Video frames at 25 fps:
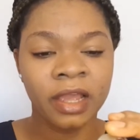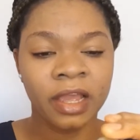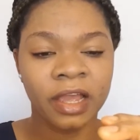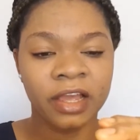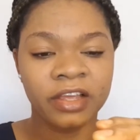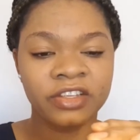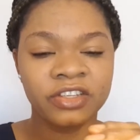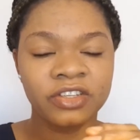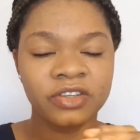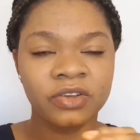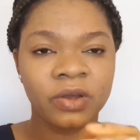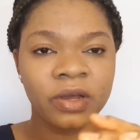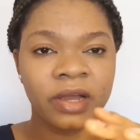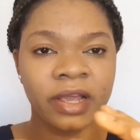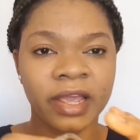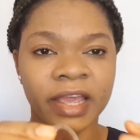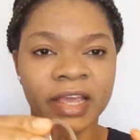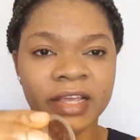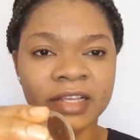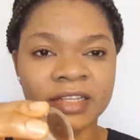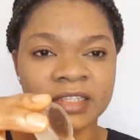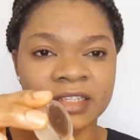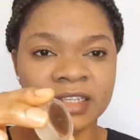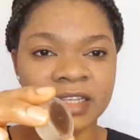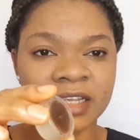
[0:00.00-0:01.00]
As you all
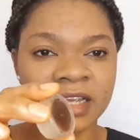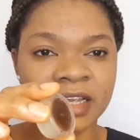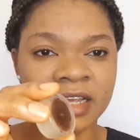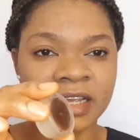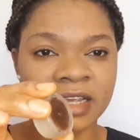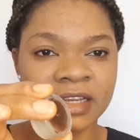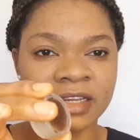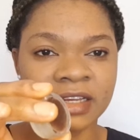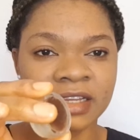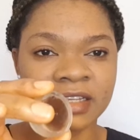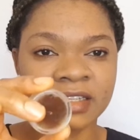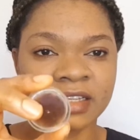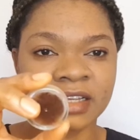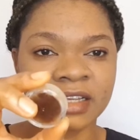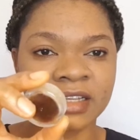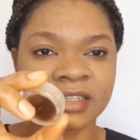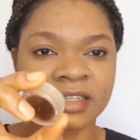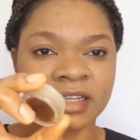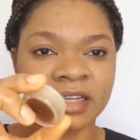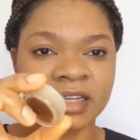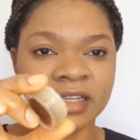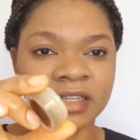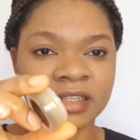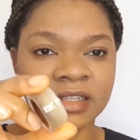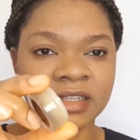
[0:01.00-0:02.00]
can see, this is
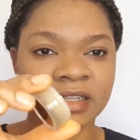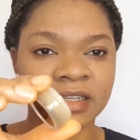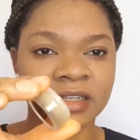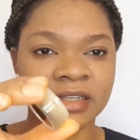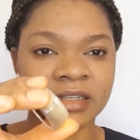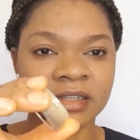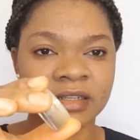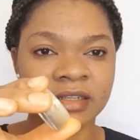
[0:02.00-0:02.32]
it.